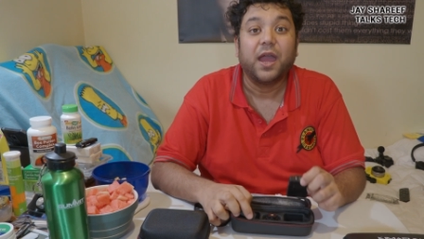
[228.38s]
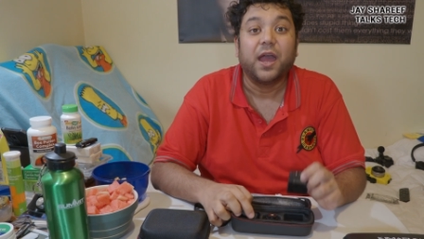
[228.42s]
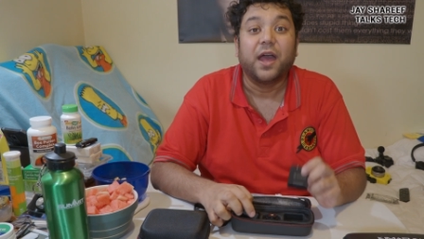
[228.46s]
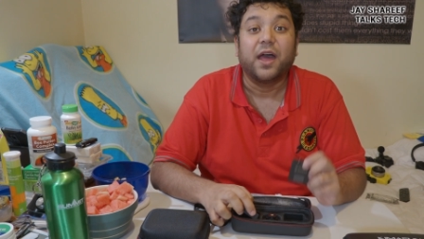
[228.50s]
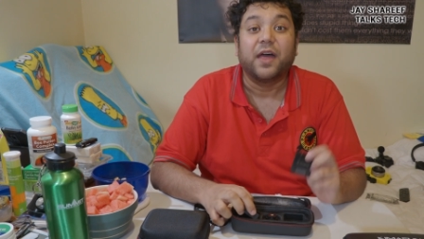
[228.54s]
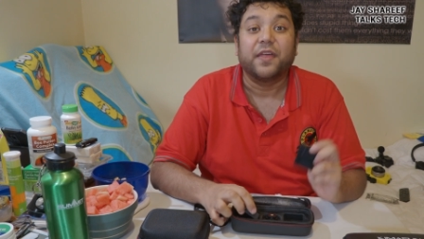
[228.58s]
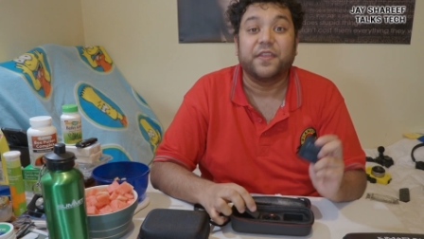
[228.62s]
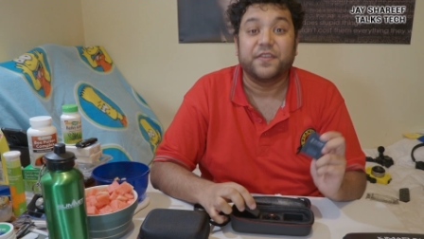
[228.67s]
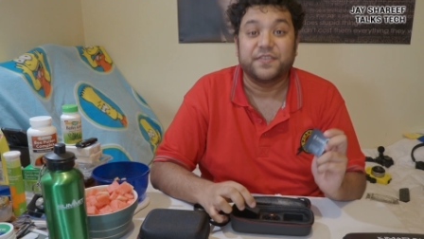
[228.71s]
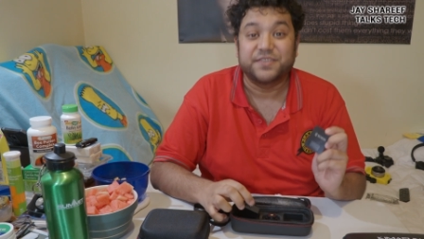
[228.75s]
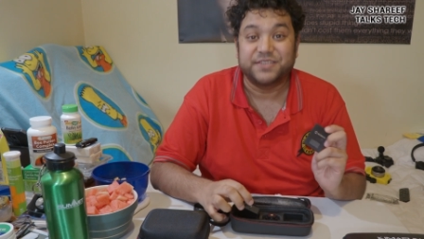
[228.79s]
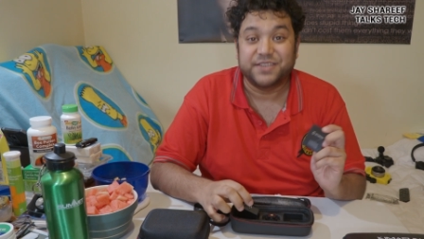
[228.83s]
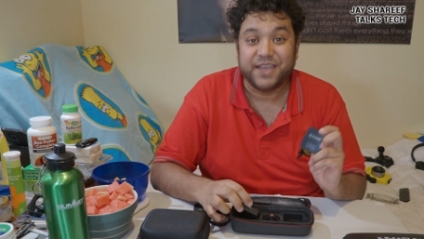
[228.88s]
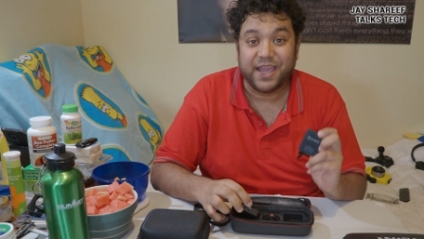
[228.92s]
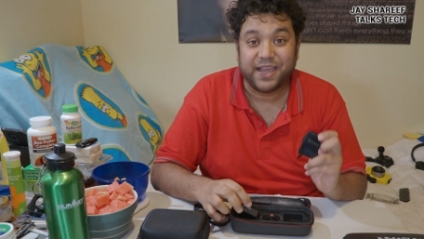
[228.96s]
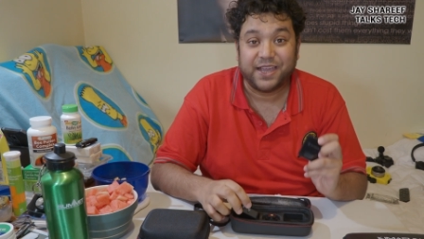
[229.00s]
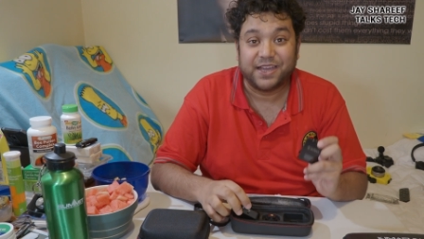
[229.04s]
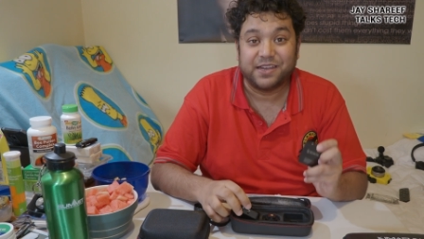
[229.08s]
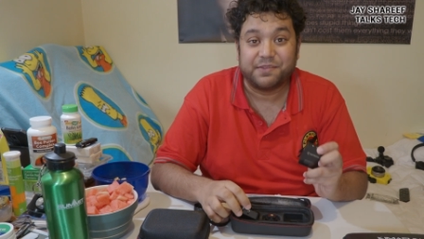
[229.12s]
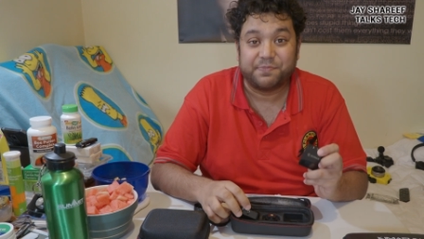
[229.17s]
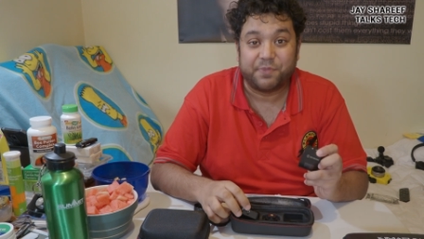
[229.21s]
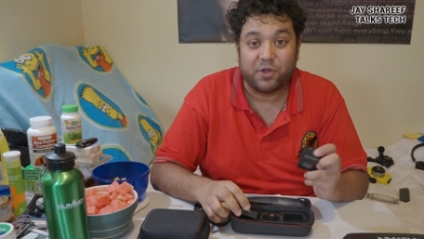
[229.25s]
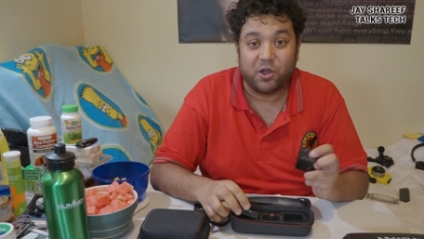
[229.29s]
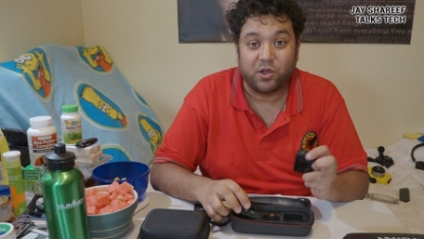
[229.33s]
The
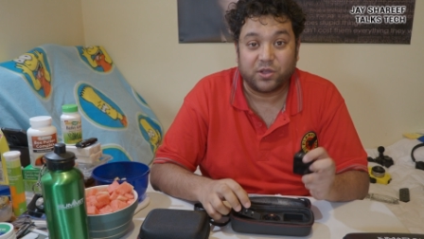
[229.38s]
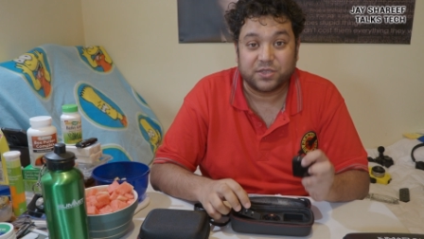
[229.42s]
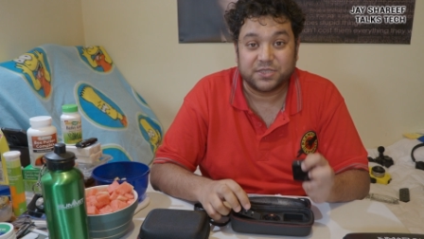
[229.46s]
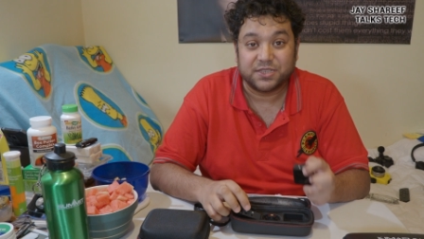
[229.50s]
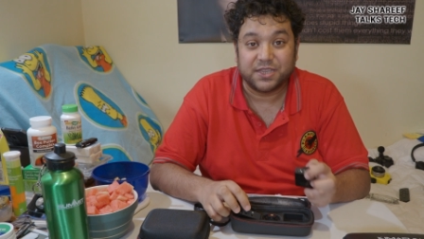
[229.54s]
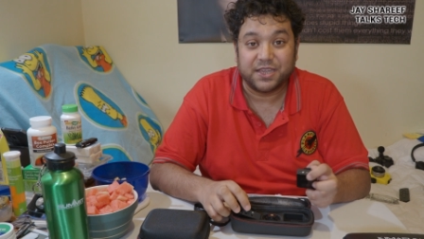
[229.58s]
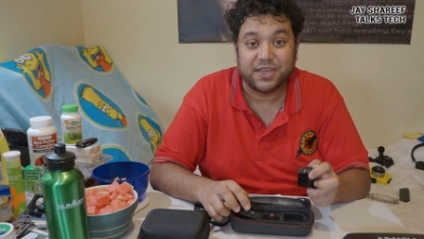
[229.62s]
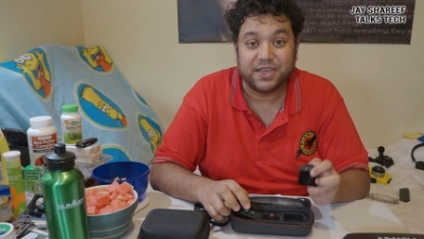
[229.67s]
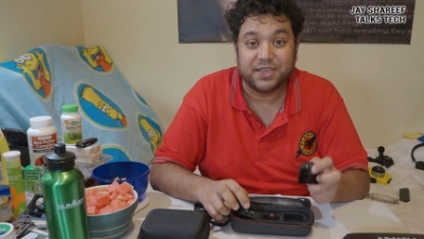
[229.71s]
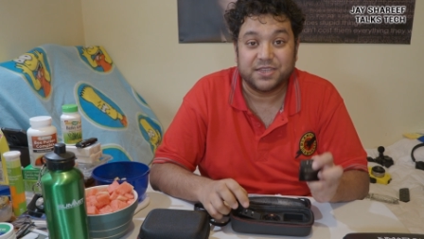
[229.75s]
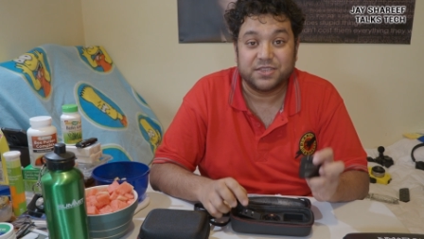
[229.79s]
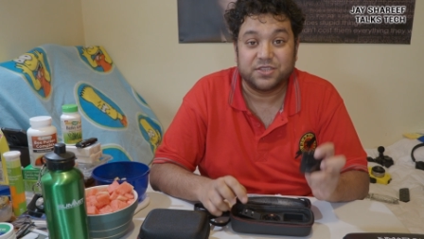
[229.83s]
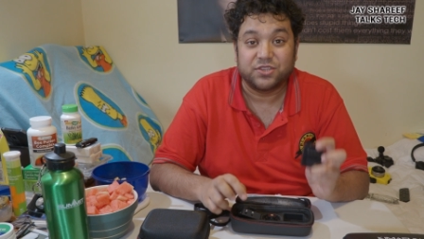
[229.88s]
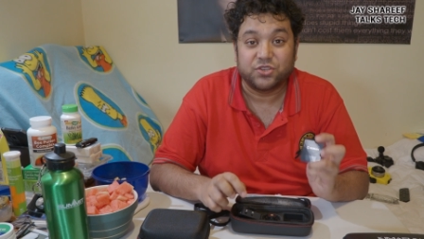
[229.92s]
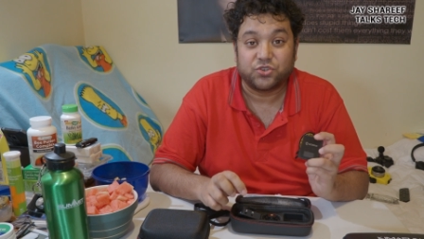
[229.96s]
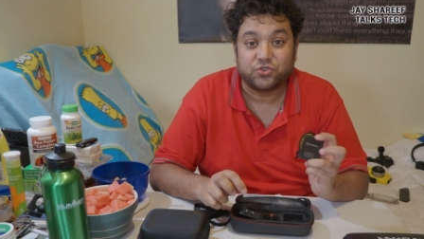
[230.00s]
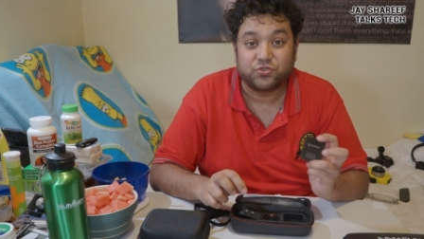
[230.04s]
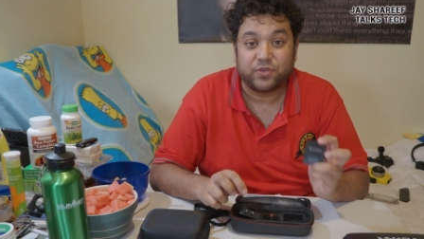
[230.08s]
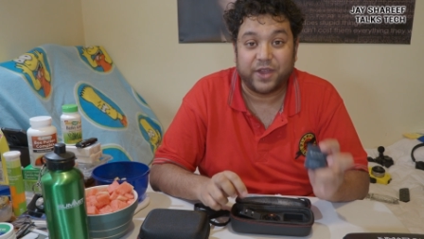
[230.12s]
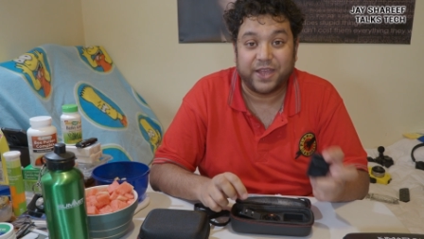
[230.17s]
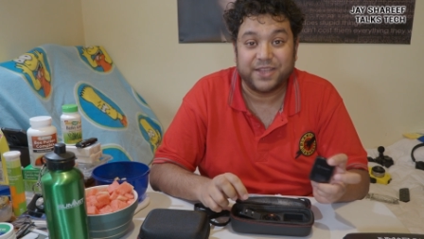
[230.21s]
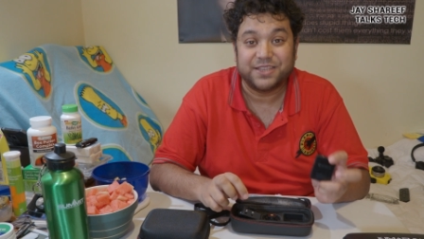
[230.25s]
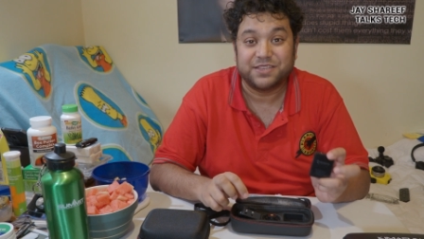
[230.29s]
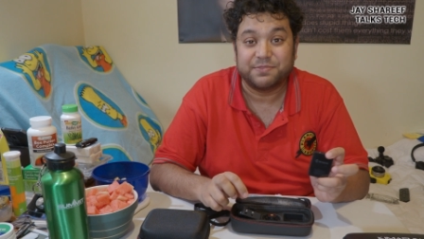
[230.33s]
second box is the
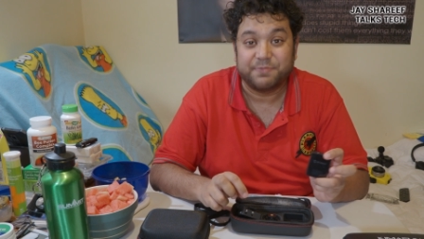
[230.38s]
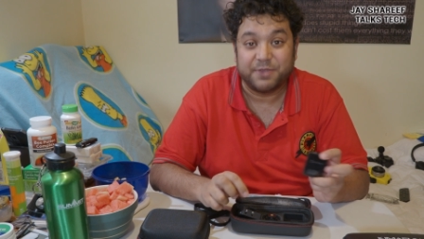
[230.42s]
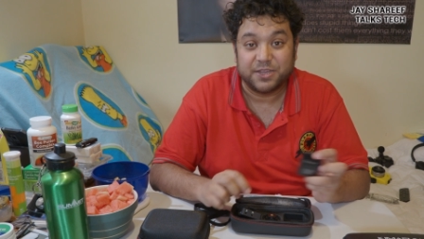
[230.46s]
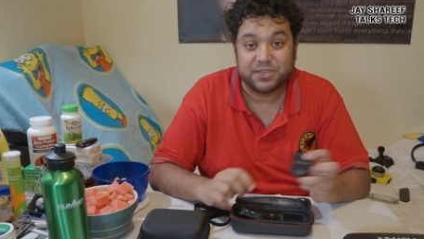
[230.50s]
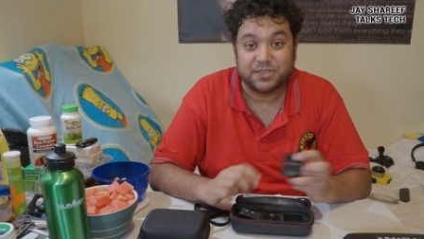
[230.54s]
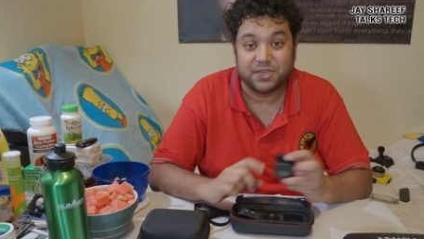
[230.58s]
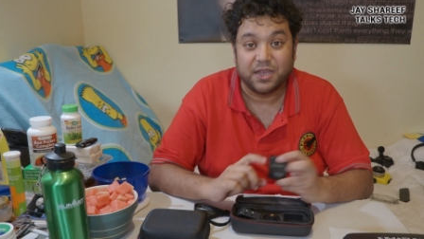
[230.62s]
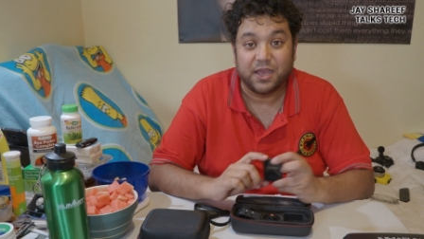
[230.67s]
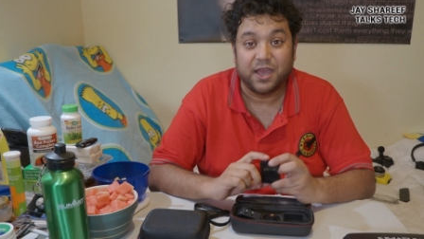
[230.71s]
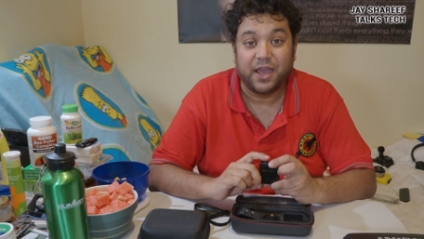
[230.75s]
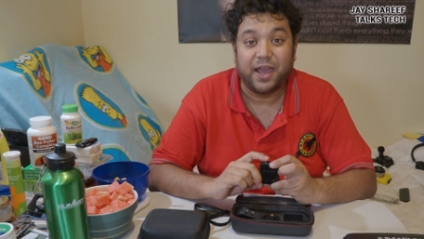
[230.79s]
transmitter,